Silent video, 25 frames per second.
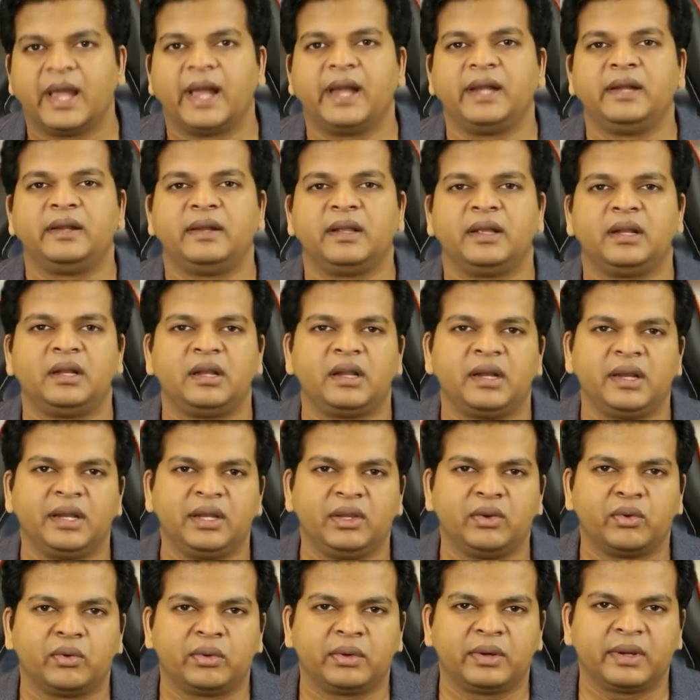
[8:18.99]
and
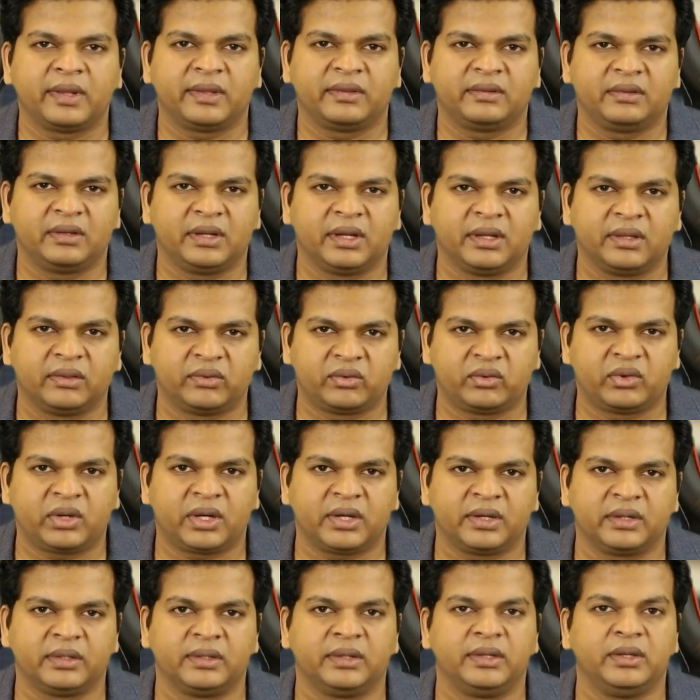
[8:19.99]
tailoring your testing
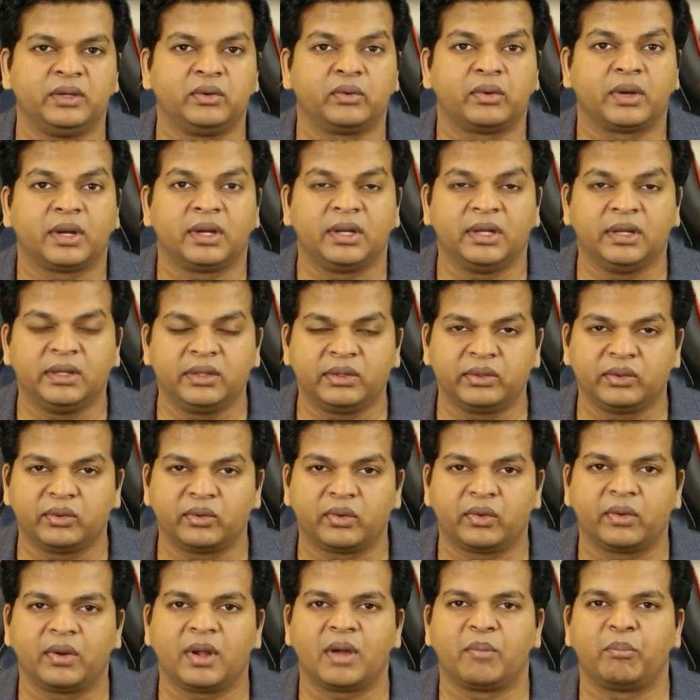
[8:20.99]
strategy, you can
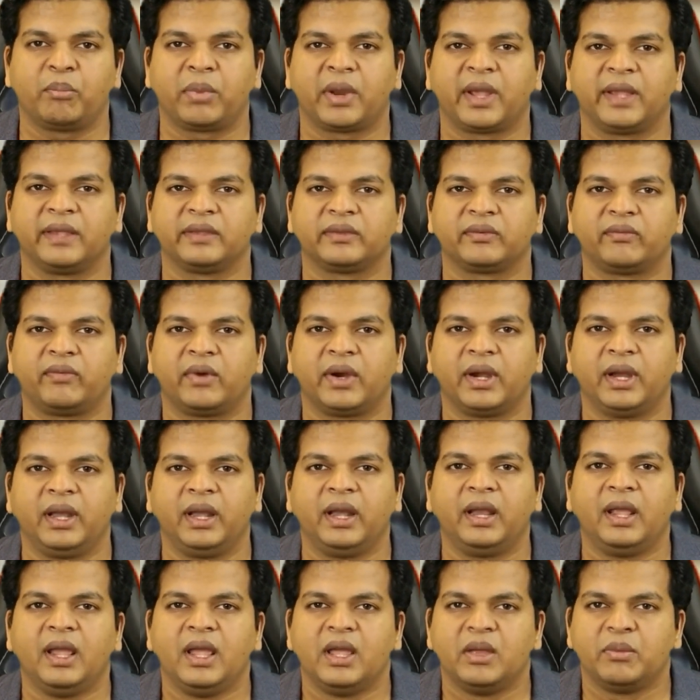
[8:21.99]
ensure compliance
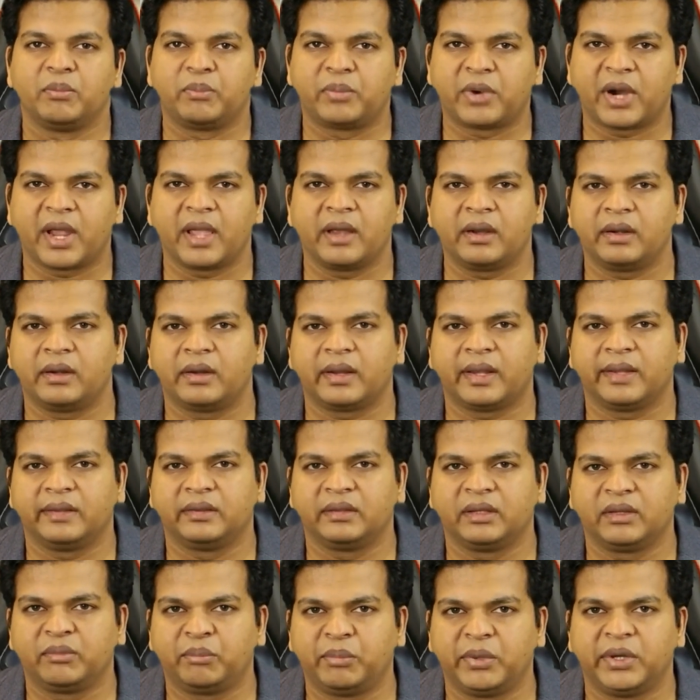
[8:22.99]
while
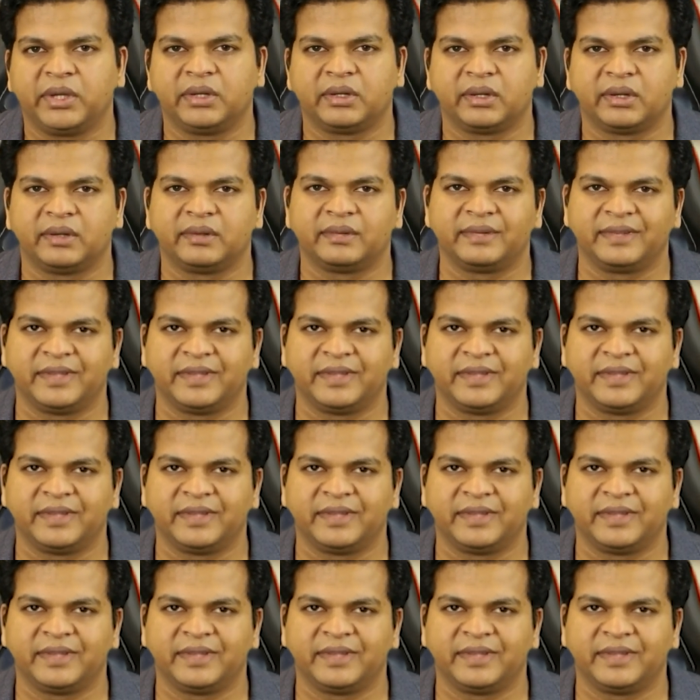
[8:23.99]
prioritizing patient